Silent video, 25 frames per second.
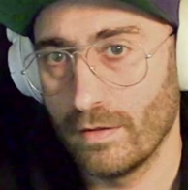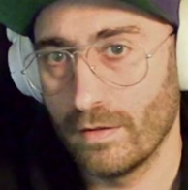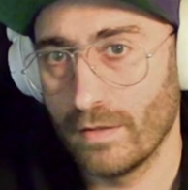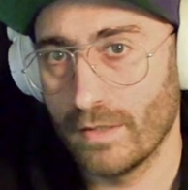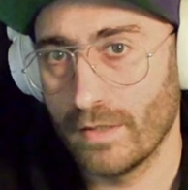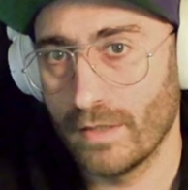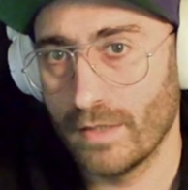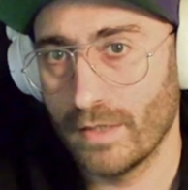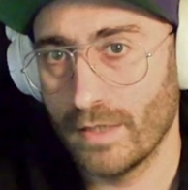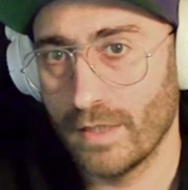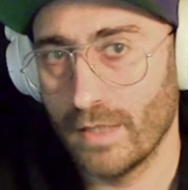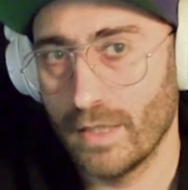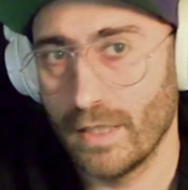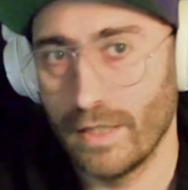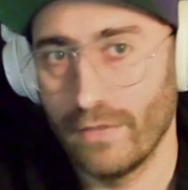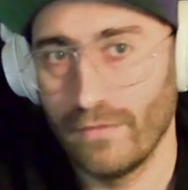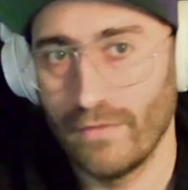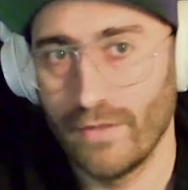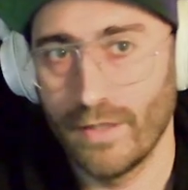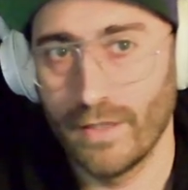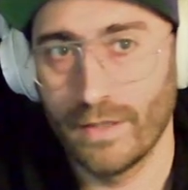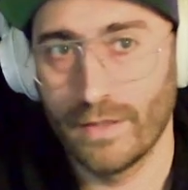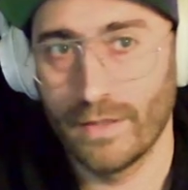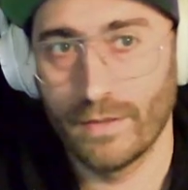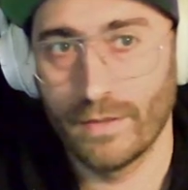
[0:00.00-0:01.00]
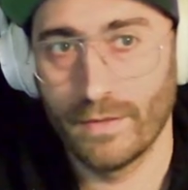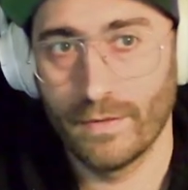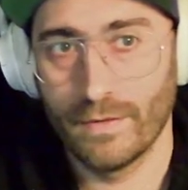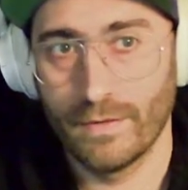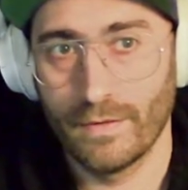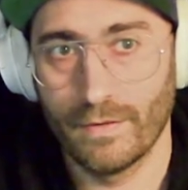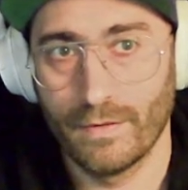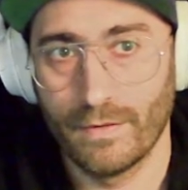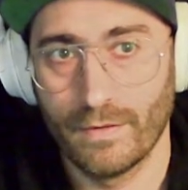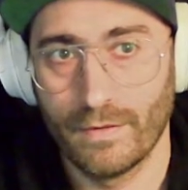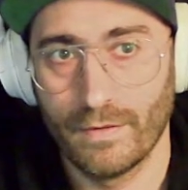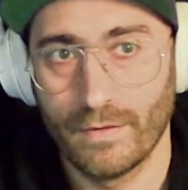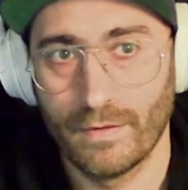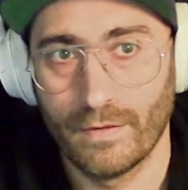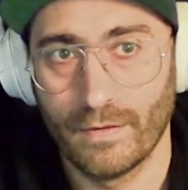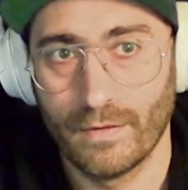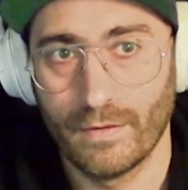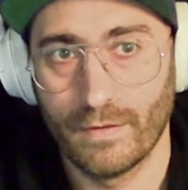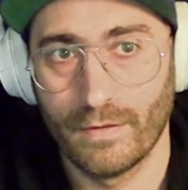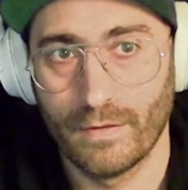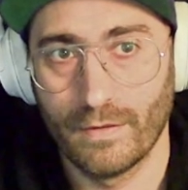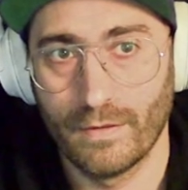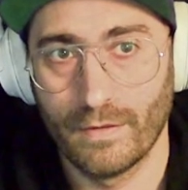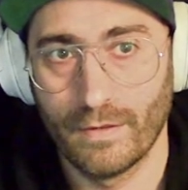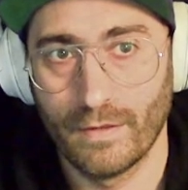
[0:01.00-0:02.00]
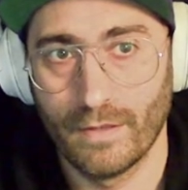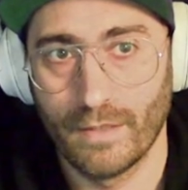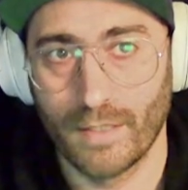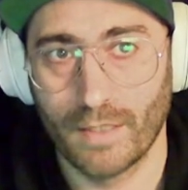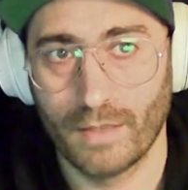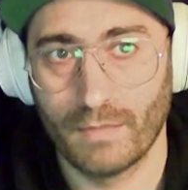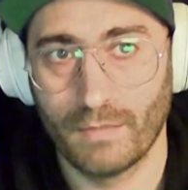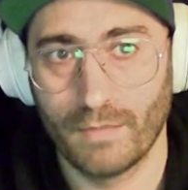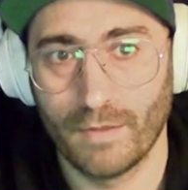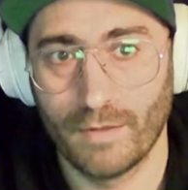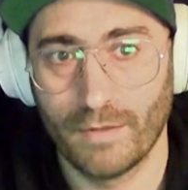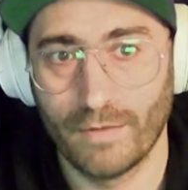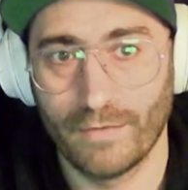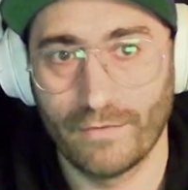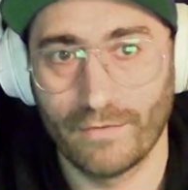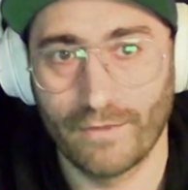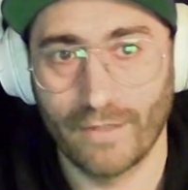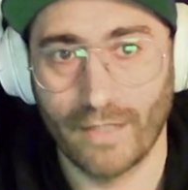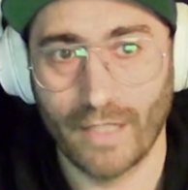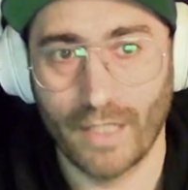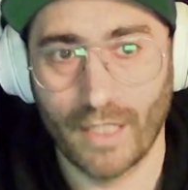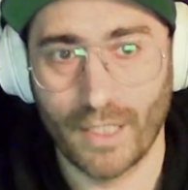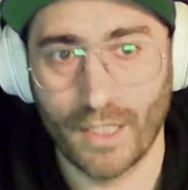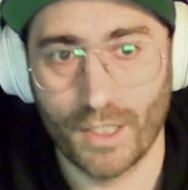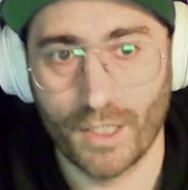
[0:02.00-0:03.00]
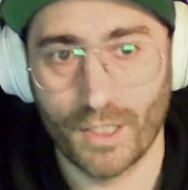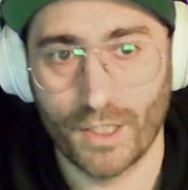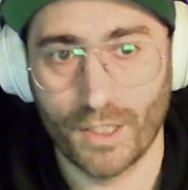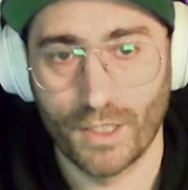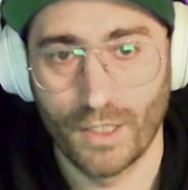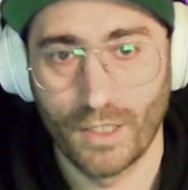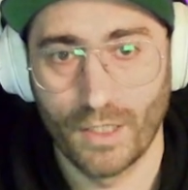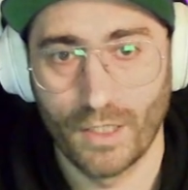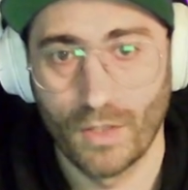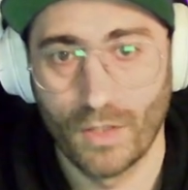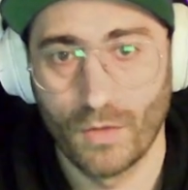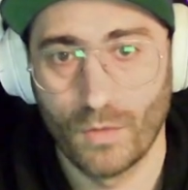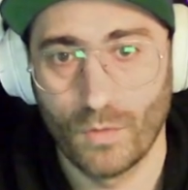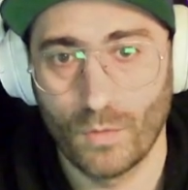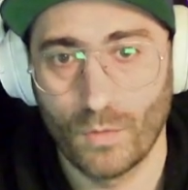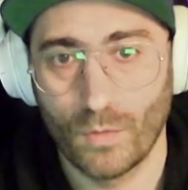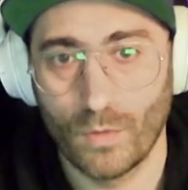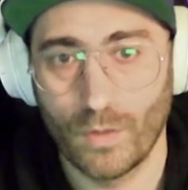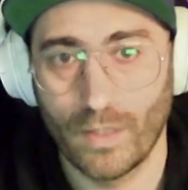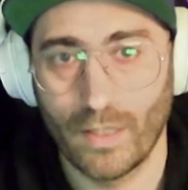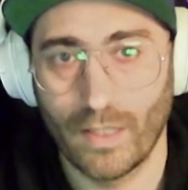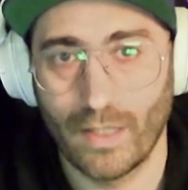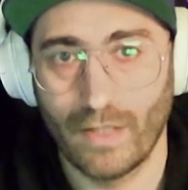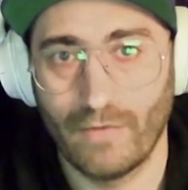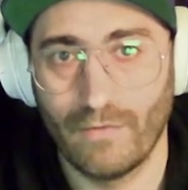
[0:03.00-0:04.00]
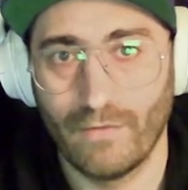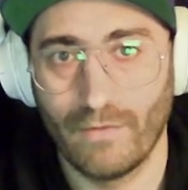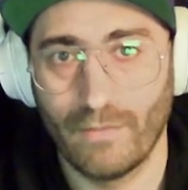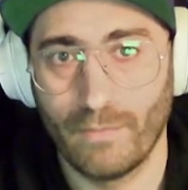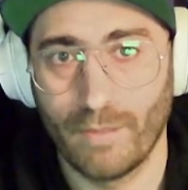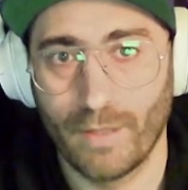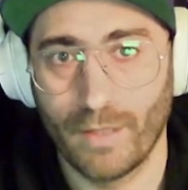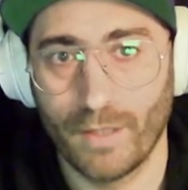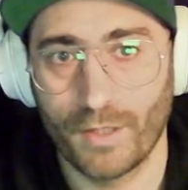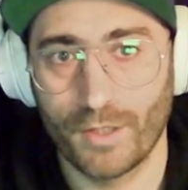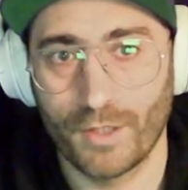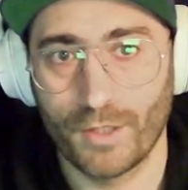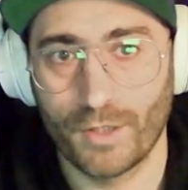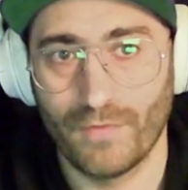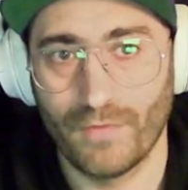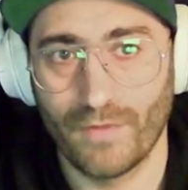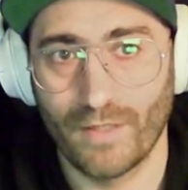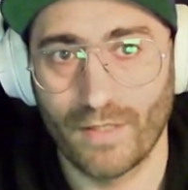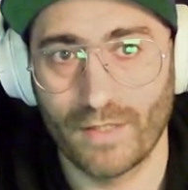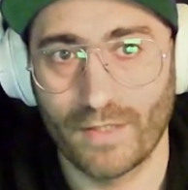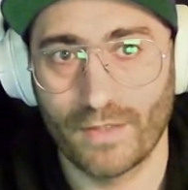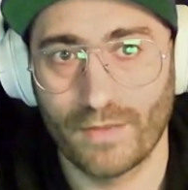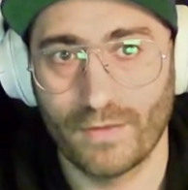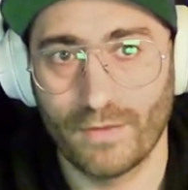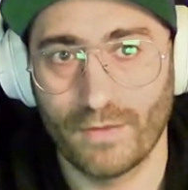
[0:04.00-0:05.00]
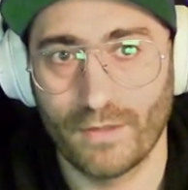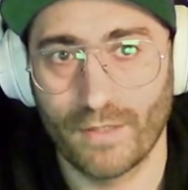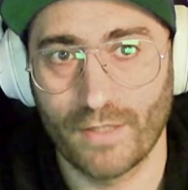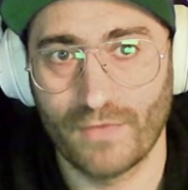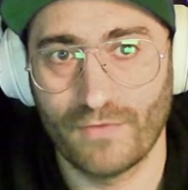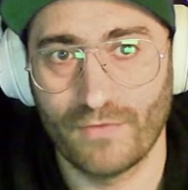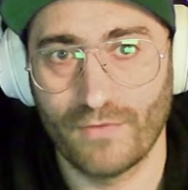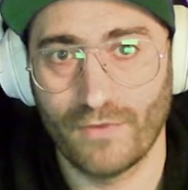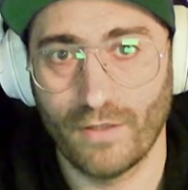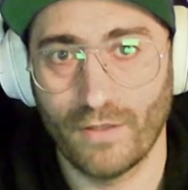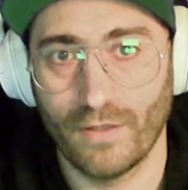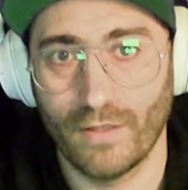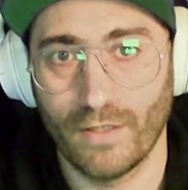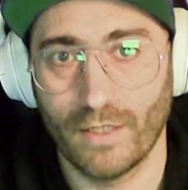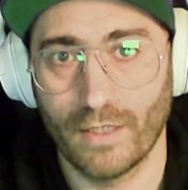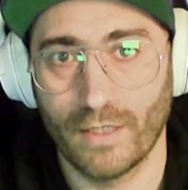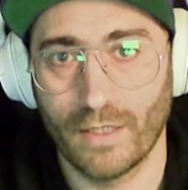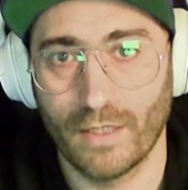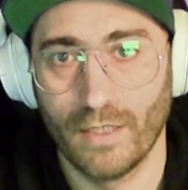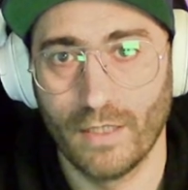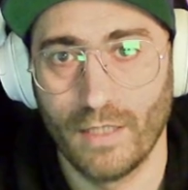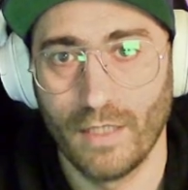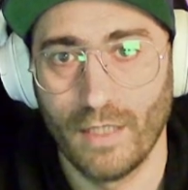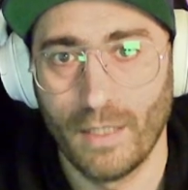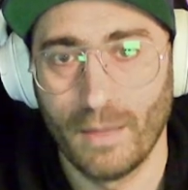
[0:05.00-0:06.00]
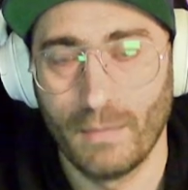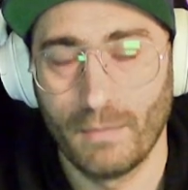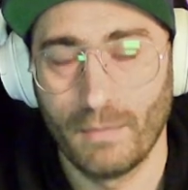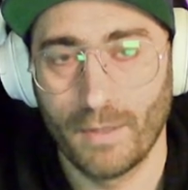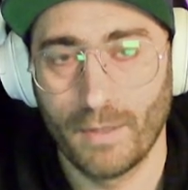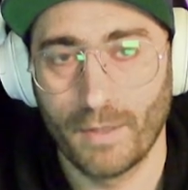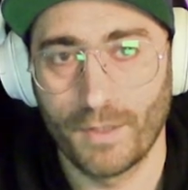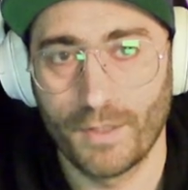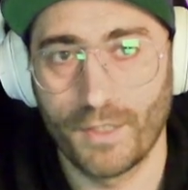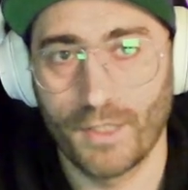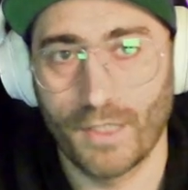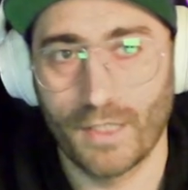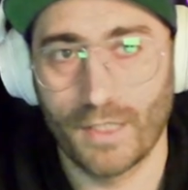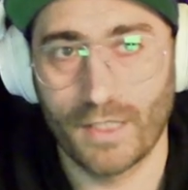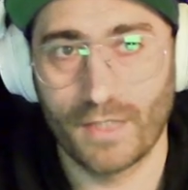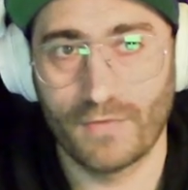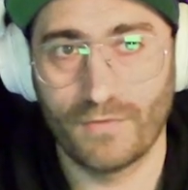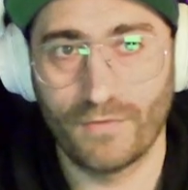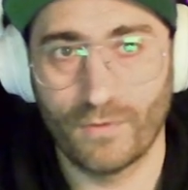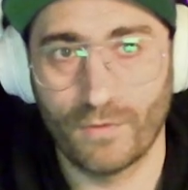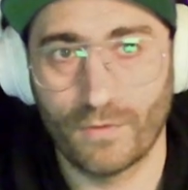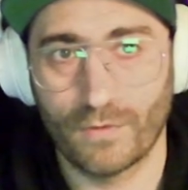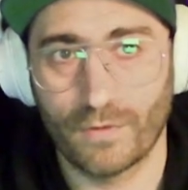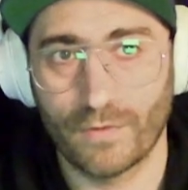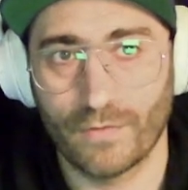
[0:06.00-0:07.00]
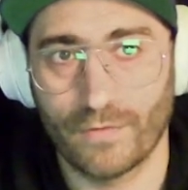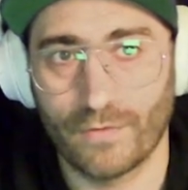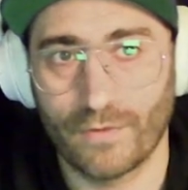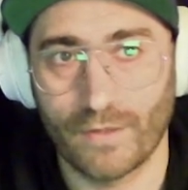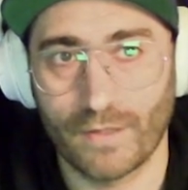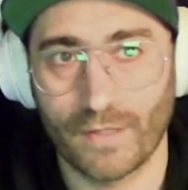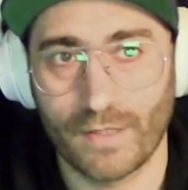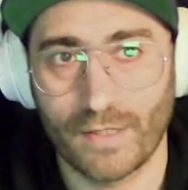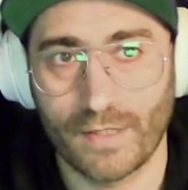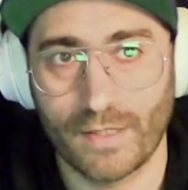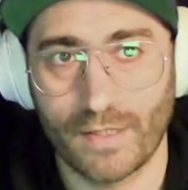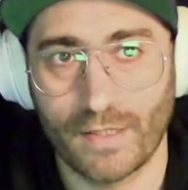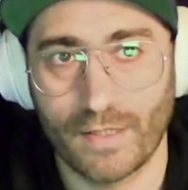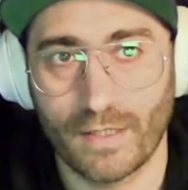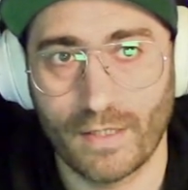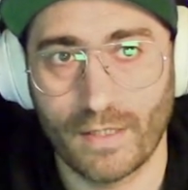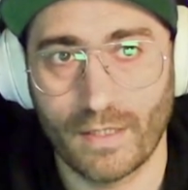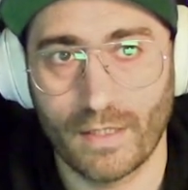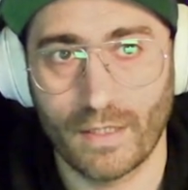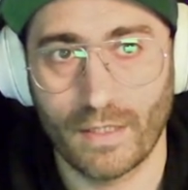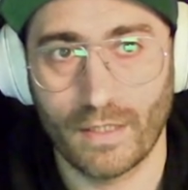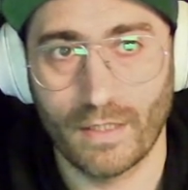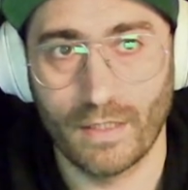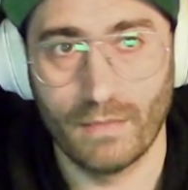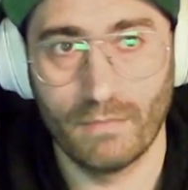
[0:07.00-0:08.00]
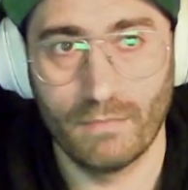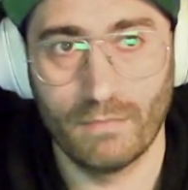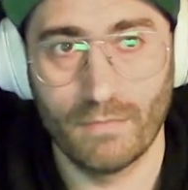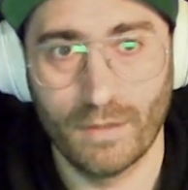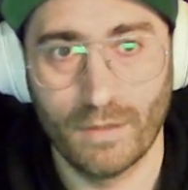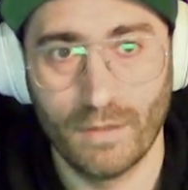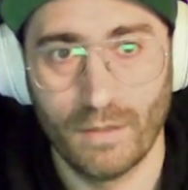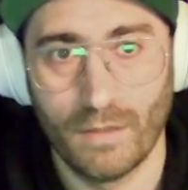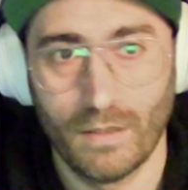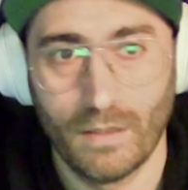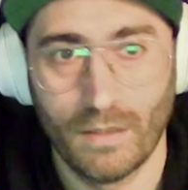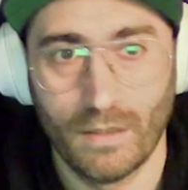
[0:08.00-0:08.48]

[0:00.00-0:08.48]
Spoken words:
Save it. Let me refresh. We have a bunch of asteroids falling, but just for the first time.